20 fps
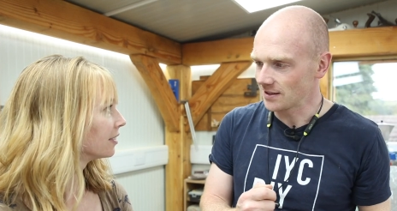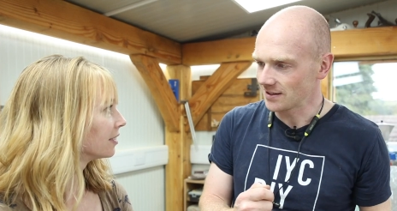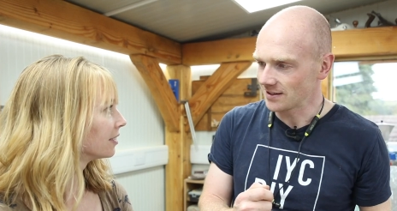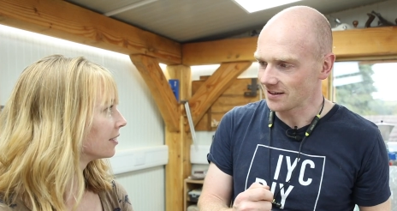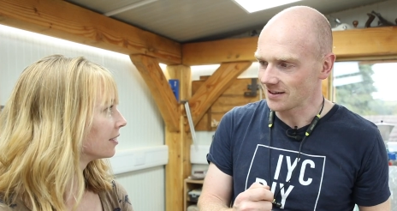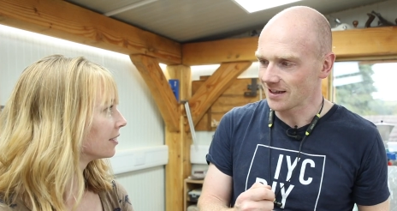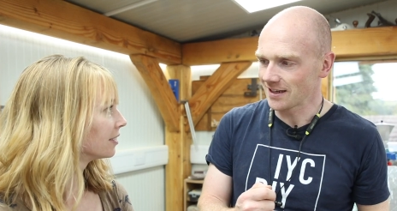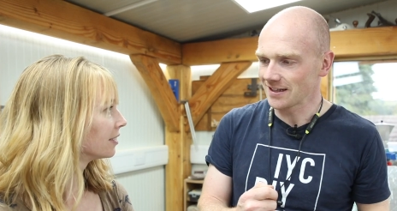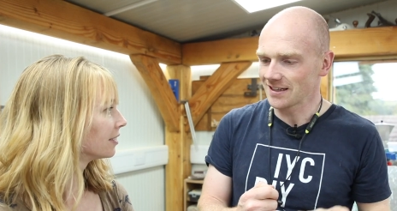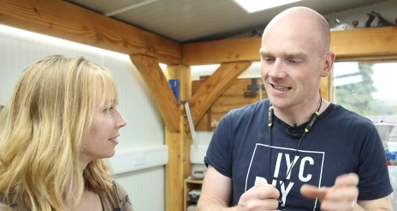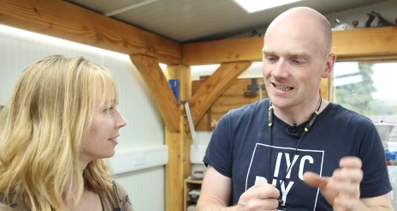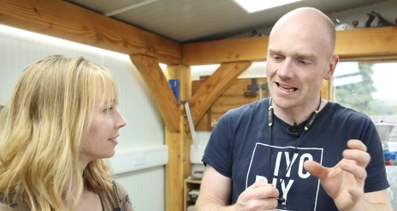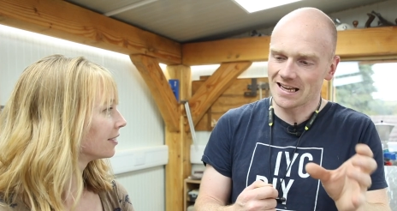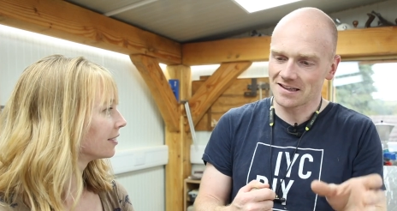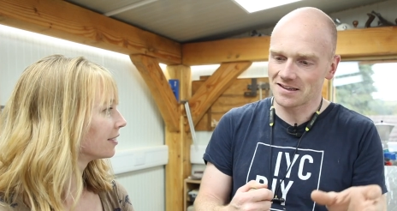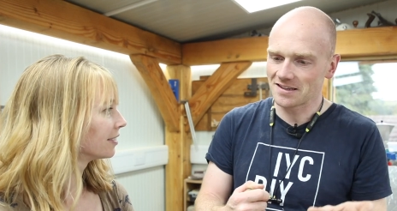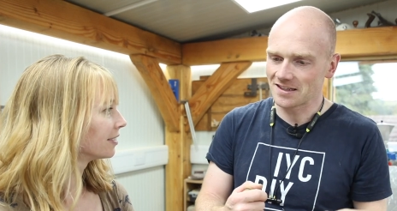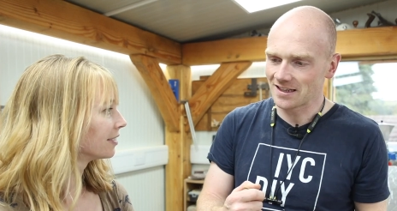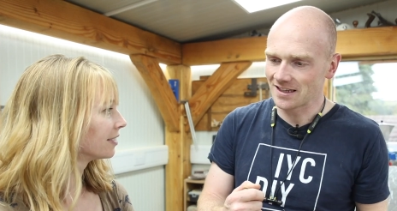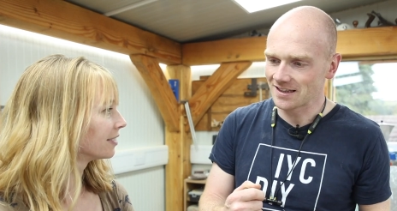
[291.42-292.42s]
Speaker 1: in, and then
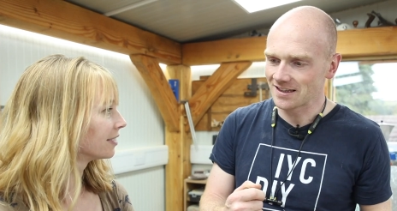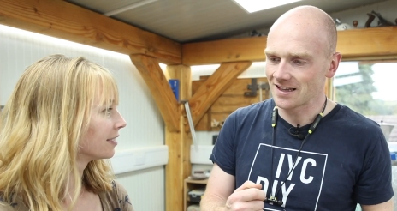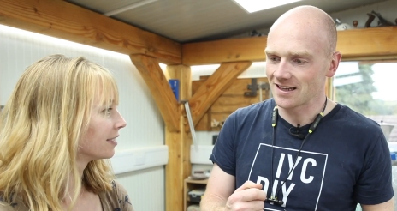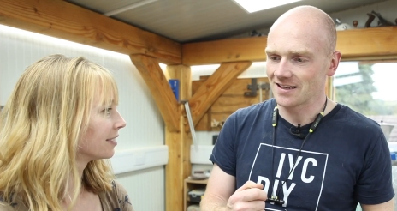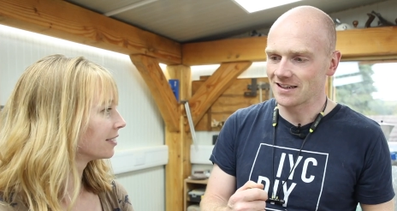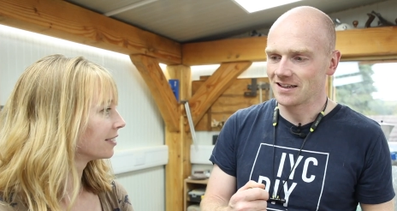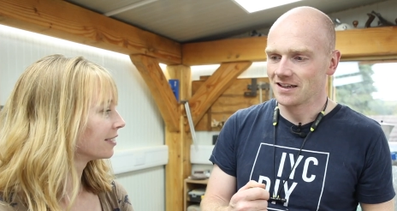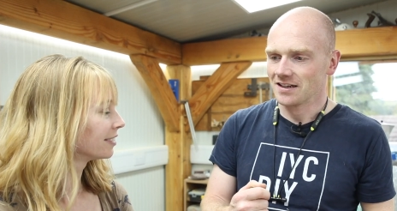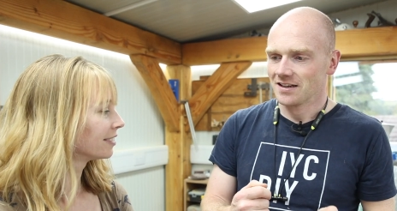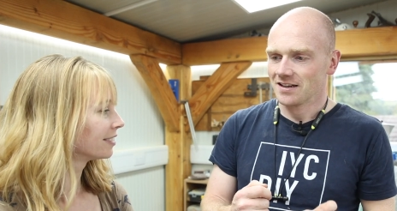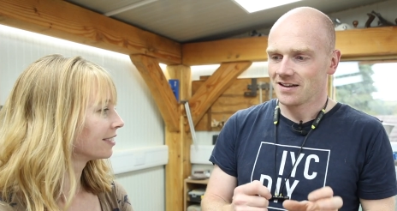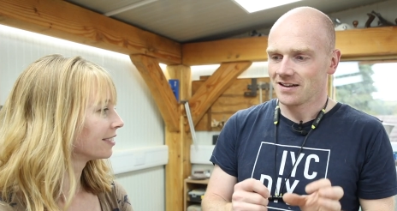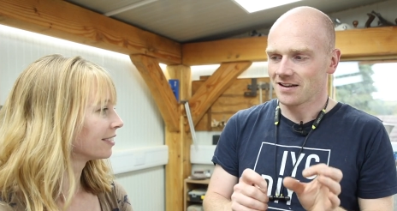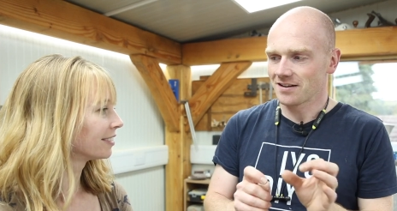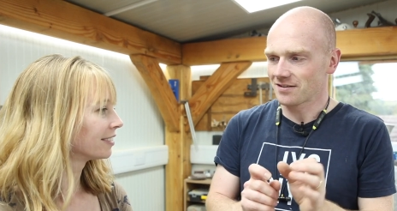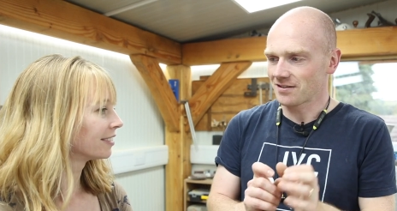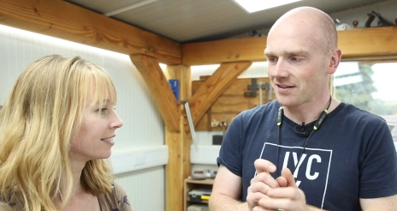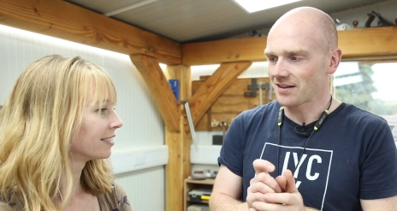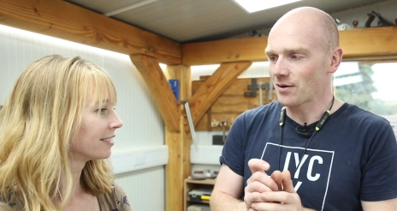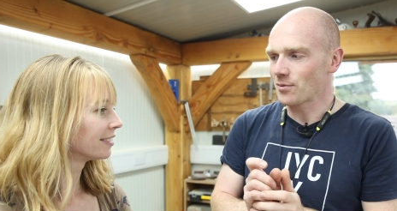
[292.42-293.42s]
getting it. Then there's,
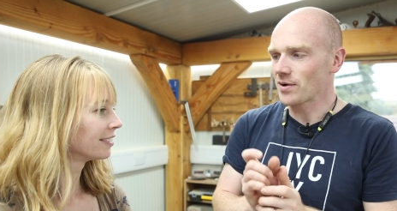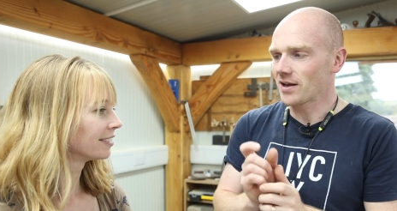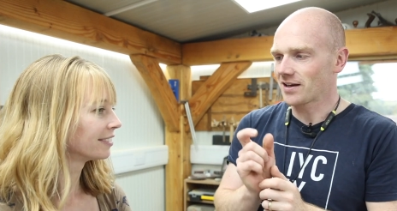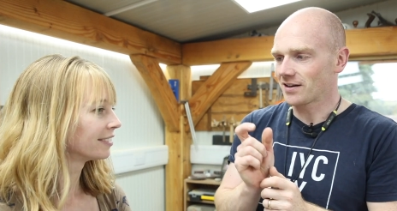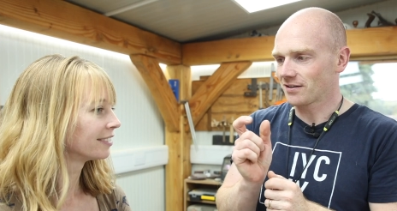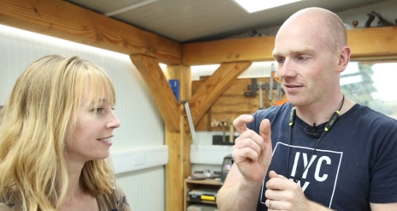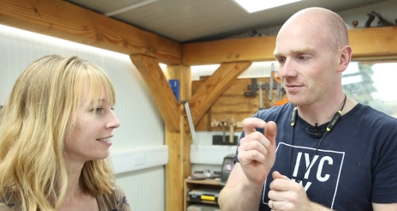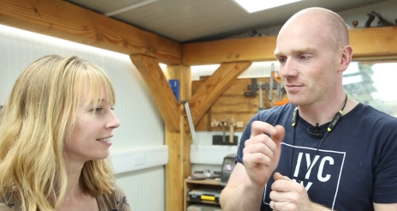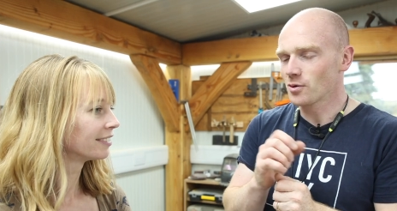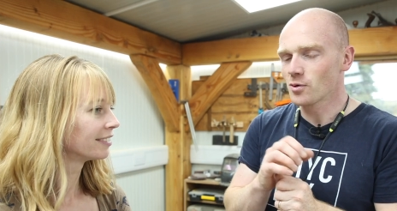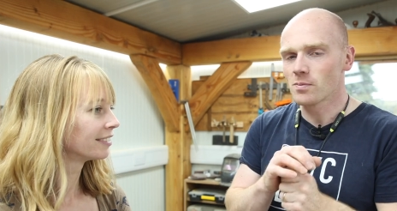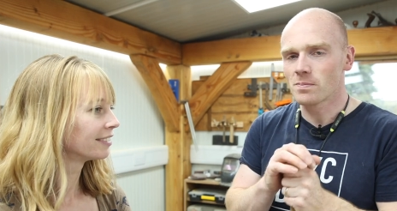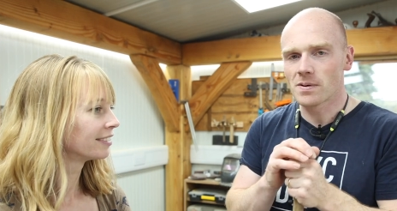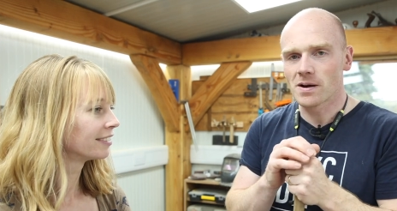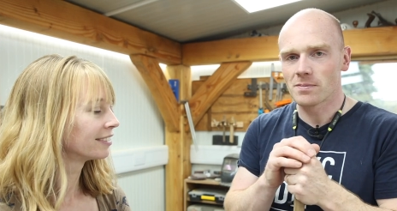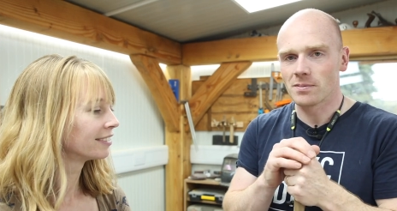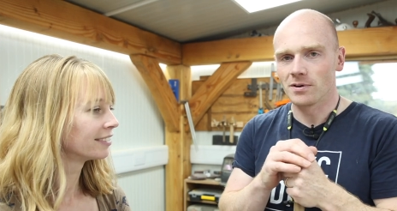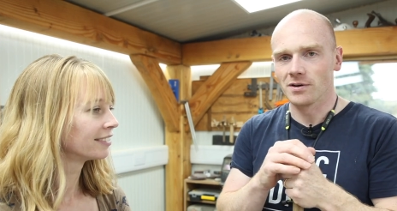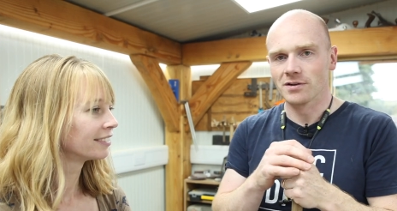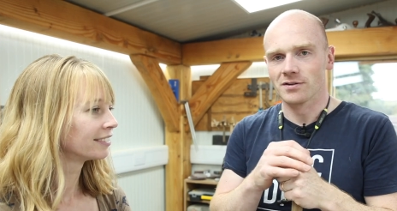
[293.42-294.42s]
then we had a small
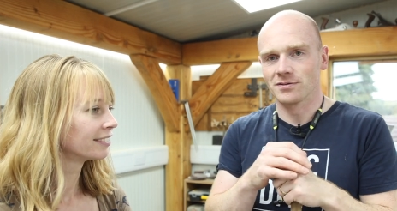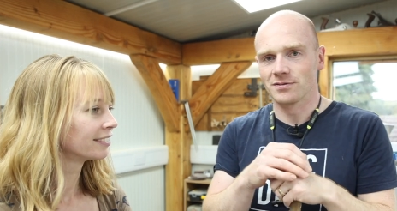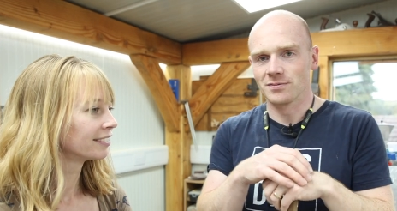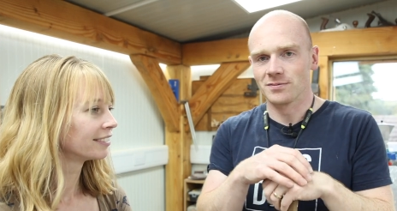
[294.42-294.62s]
bubble of